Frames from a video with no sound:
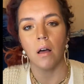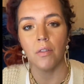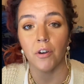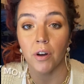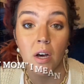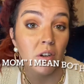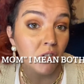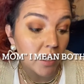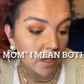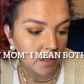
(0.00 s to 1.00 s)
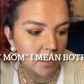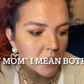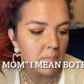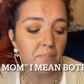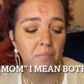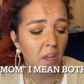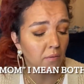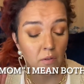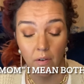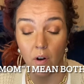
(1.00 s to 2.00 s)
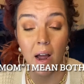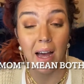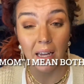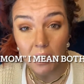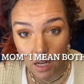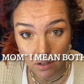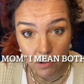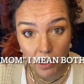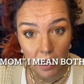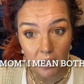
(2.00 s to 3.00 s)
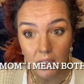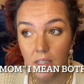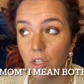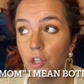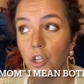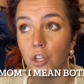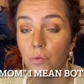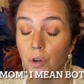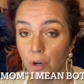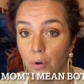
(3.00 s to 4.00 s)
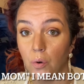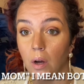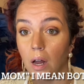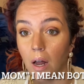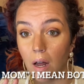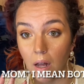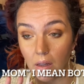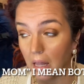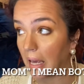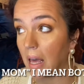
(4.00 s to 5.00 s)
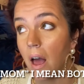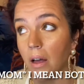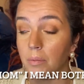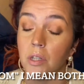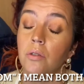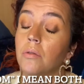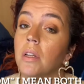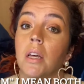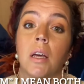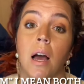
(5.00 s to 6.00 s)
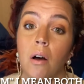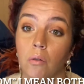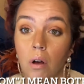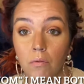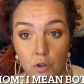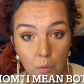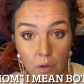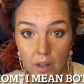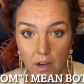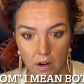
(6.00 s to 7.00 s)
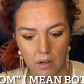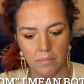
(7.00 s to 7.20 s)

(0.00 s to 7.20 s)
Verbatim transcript: they're Cuddl Duds. If you've ever had Cuddl Duds, you know like absolutely how comfortable they are.